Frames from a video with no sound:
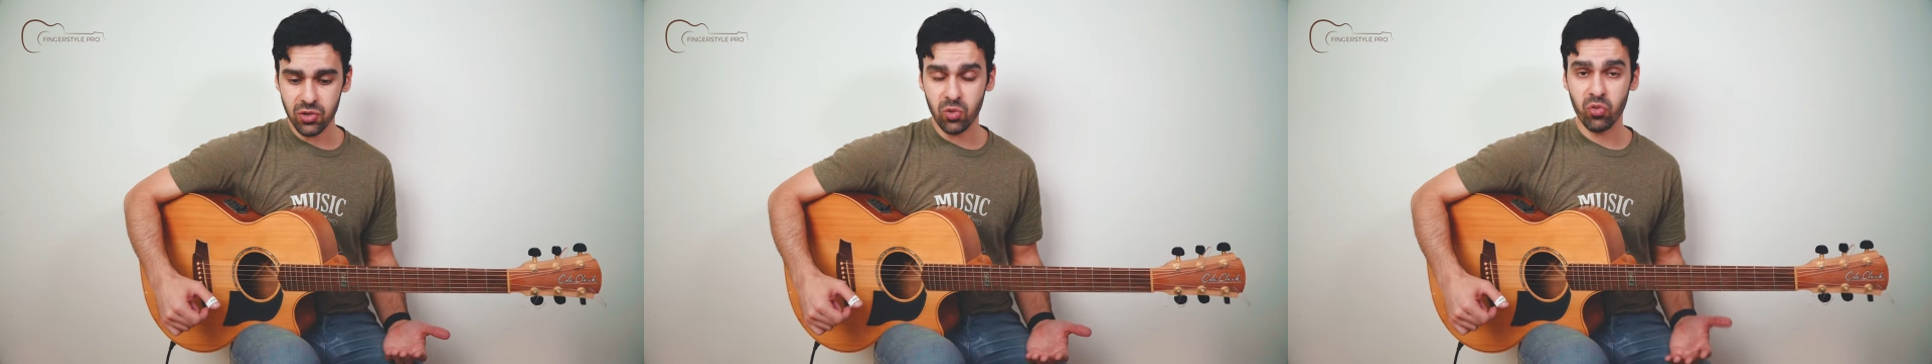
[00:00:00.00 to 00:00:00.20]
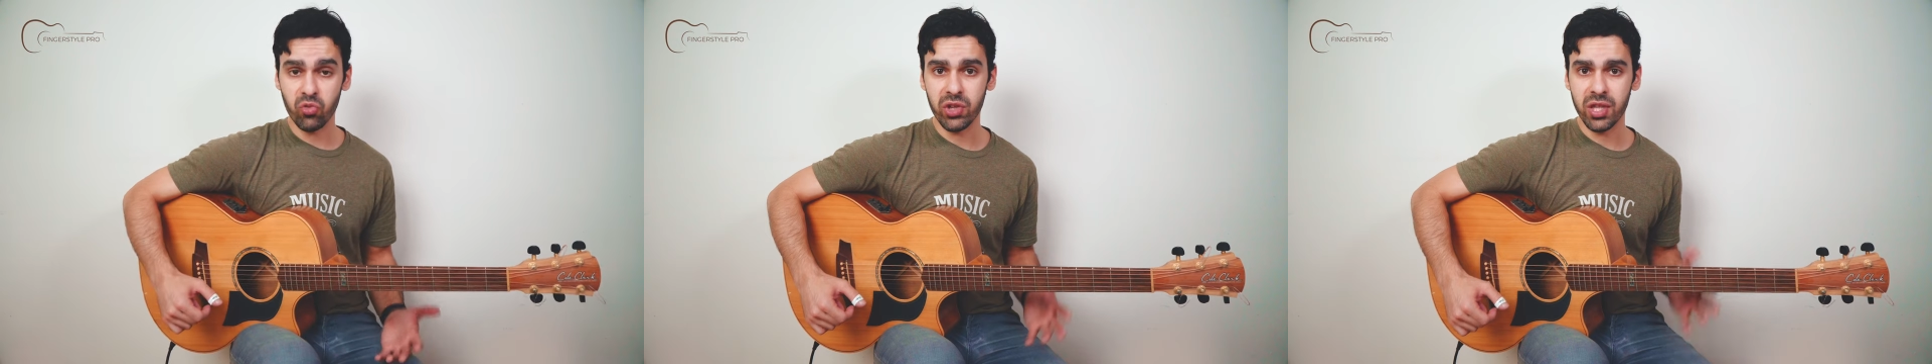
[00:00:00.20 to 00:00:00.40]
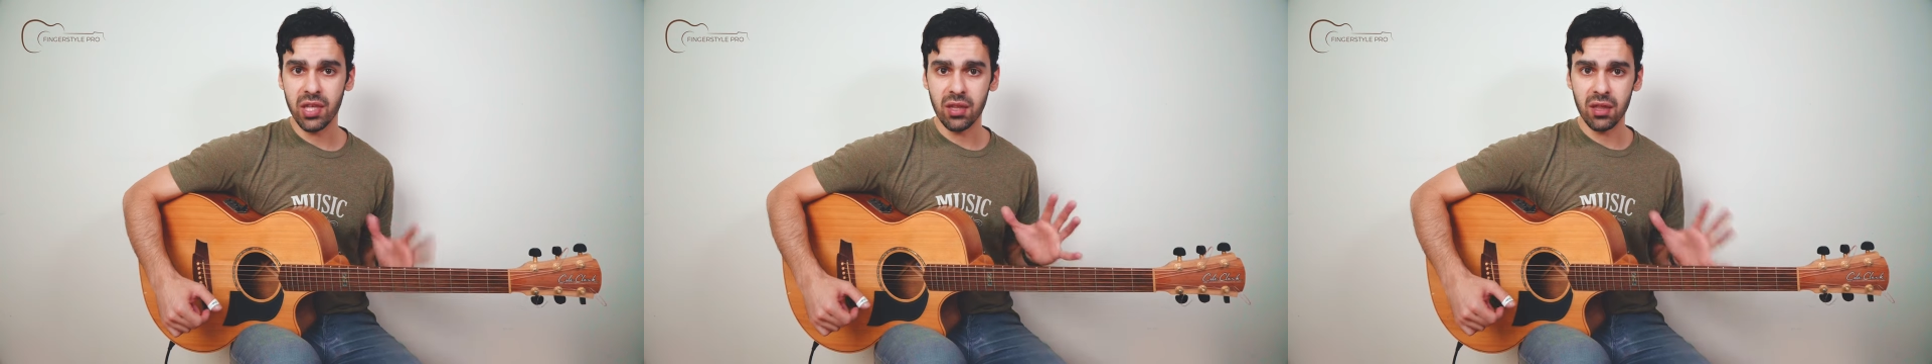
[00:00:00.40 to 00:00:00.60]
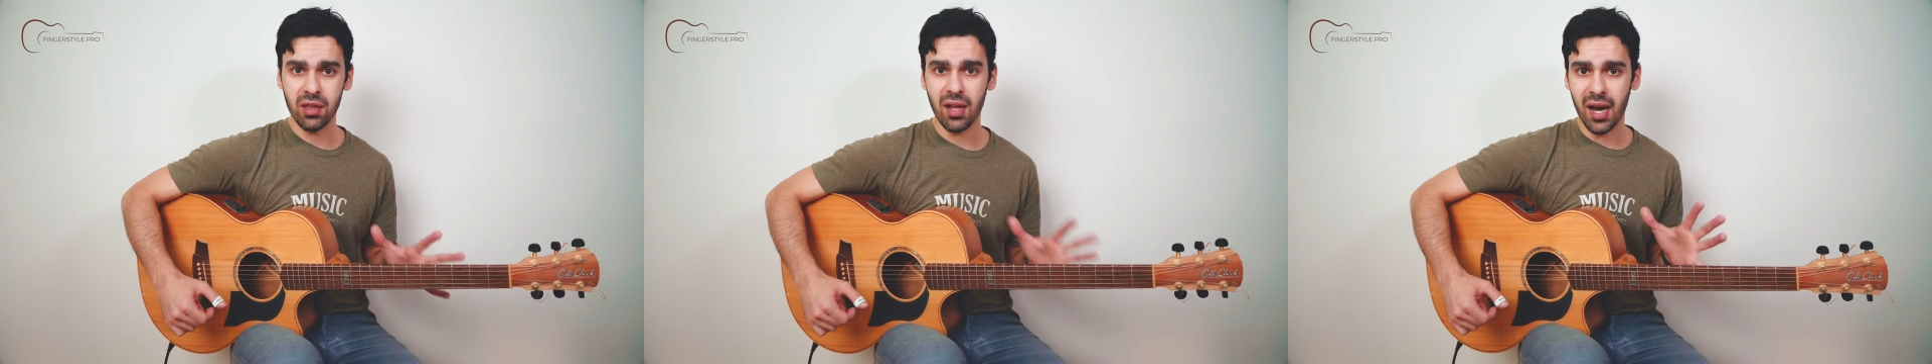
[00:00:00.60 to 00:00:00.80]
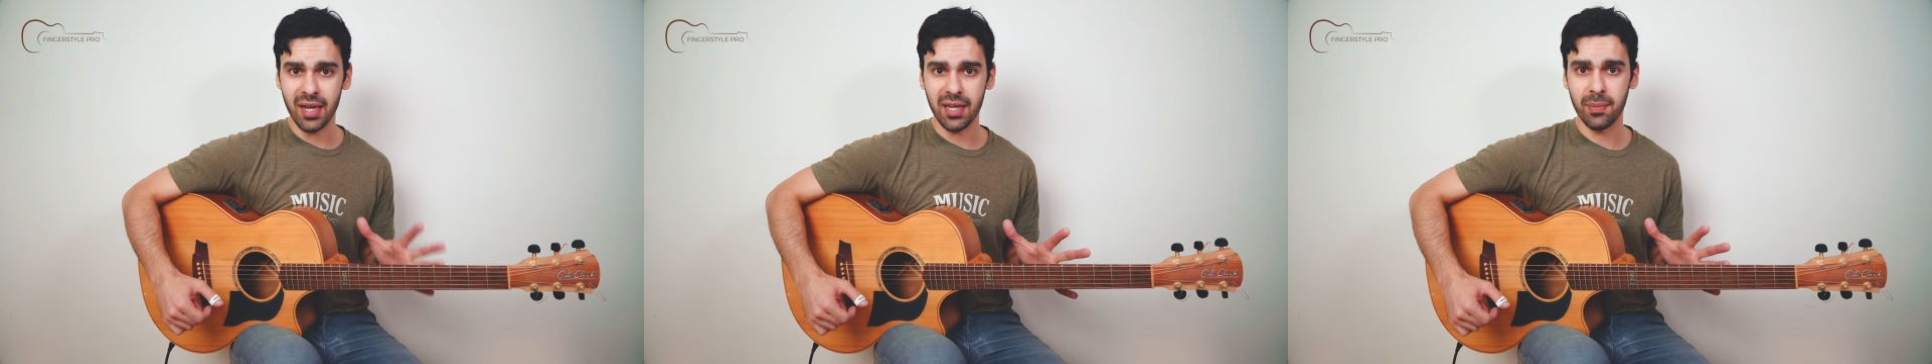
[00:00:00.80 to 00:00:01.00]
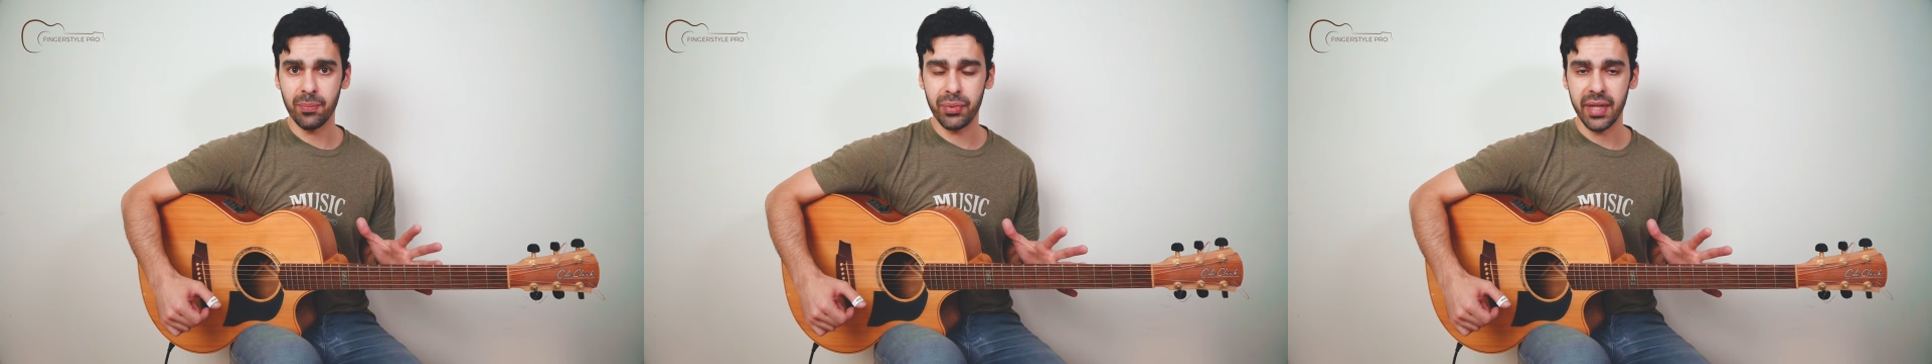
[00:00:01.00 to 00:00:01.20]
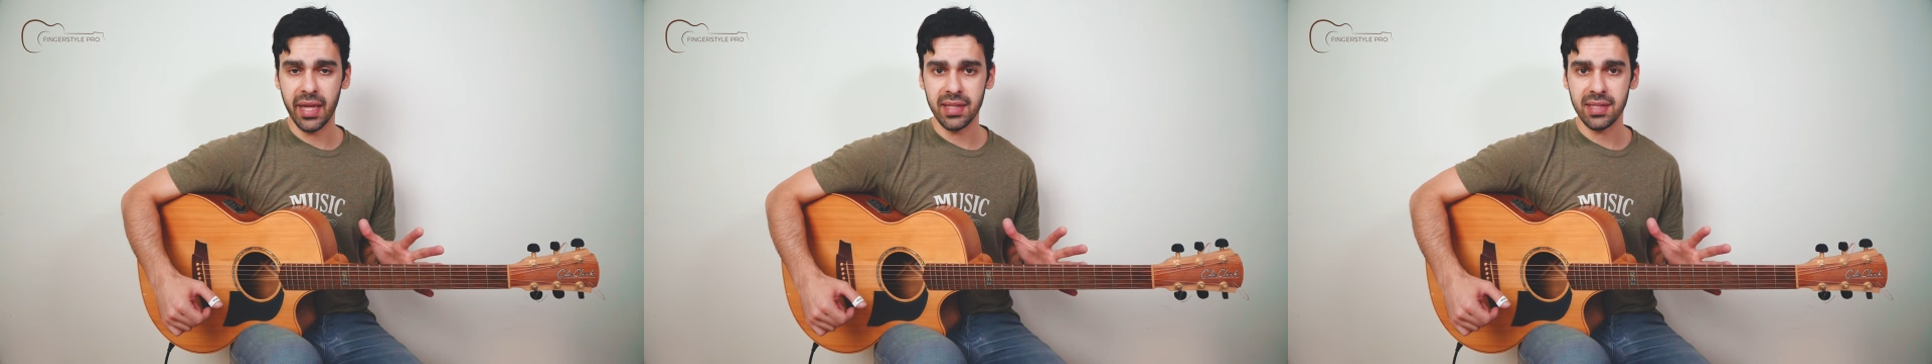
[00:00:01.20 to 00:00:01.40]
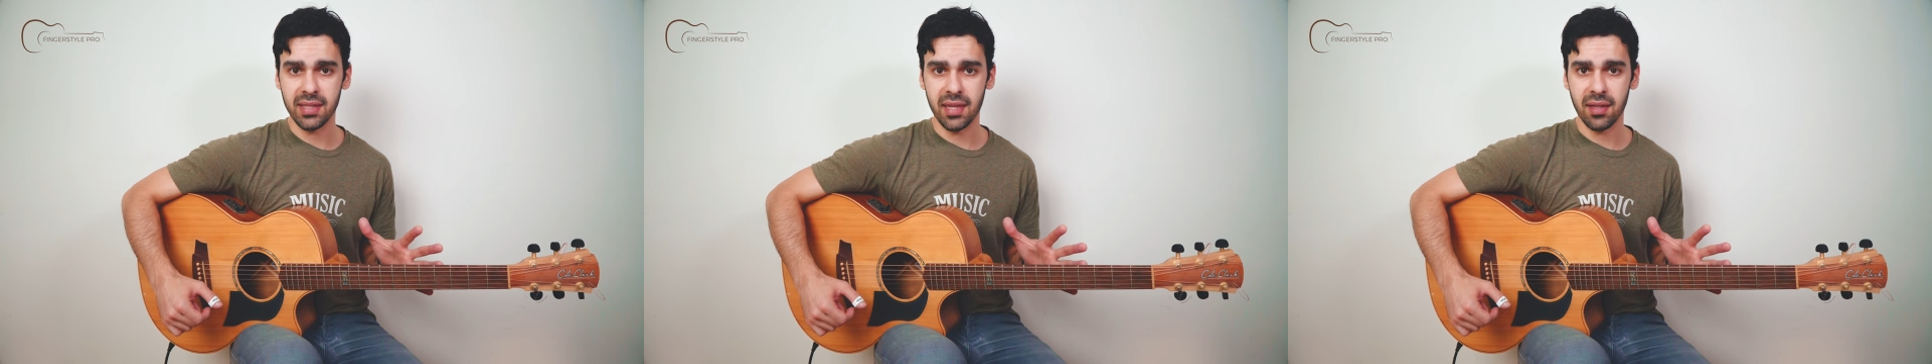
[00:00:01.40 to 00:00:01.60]
to really lock in
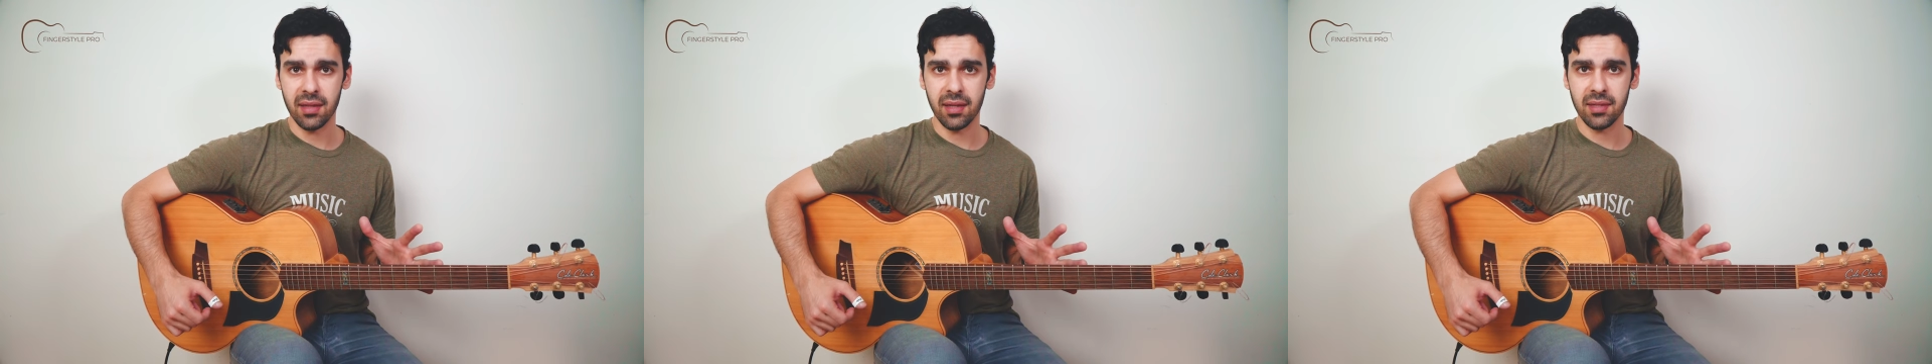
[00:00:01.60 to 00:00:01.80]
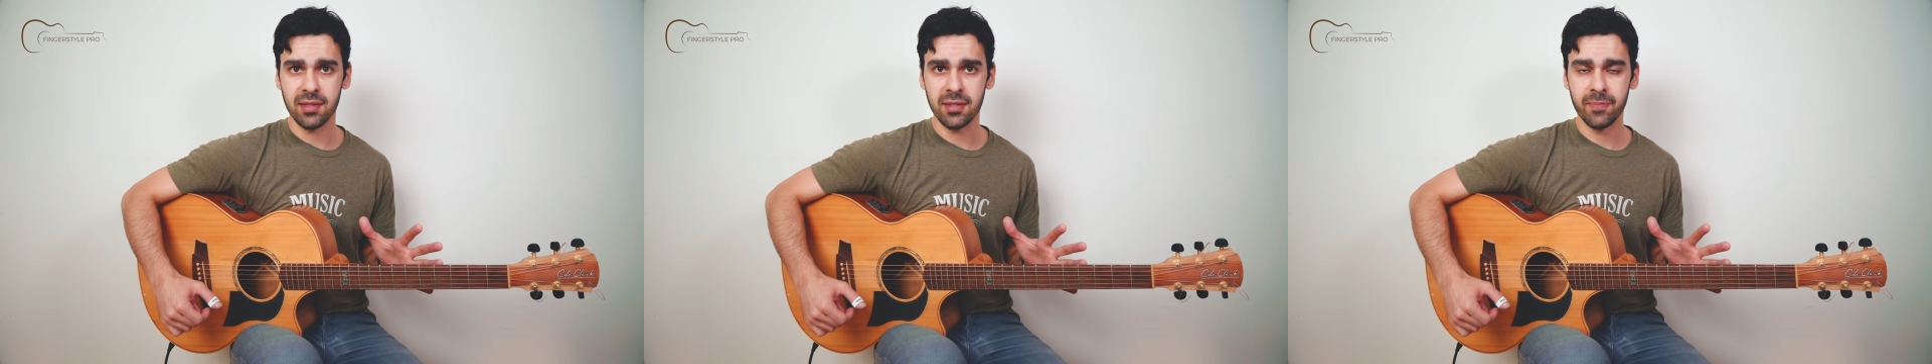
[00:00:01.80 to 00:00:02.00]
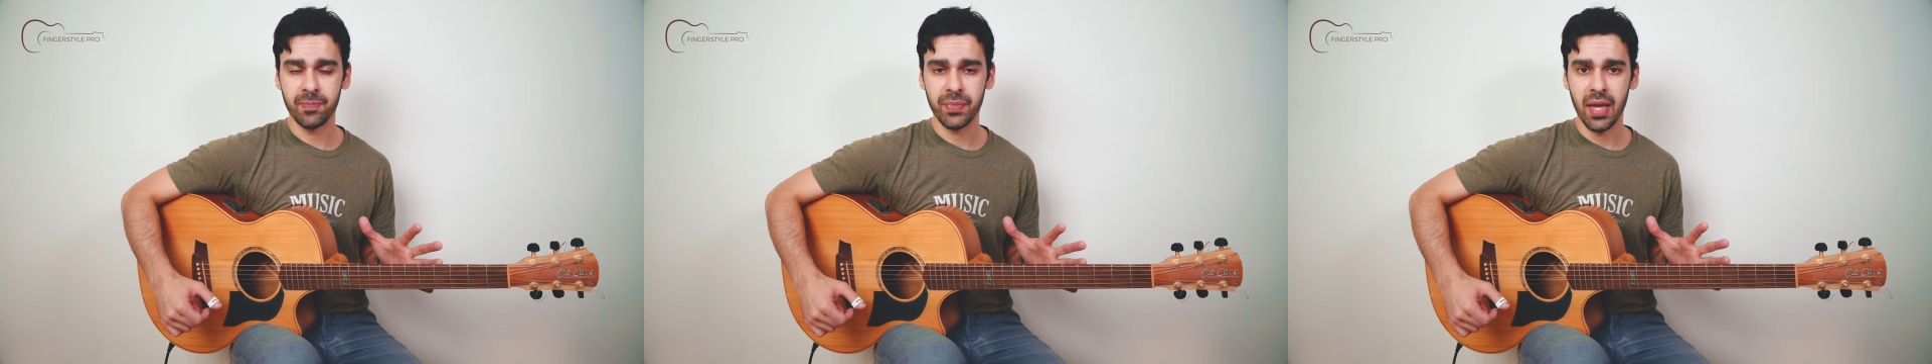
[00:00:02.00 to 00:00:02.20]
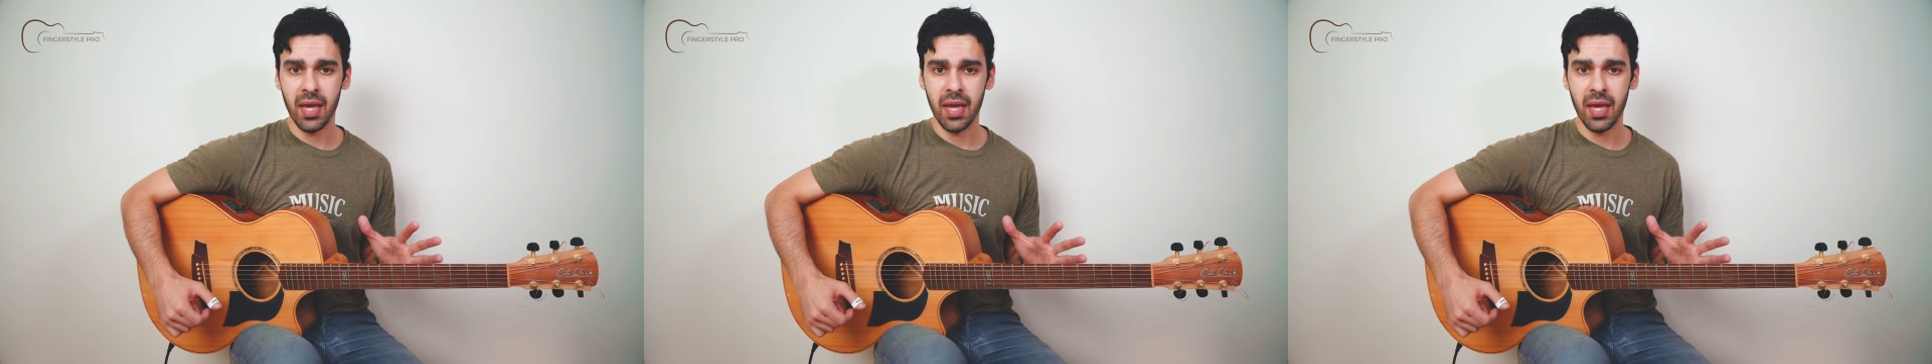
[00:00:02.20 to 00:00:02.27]
place like this.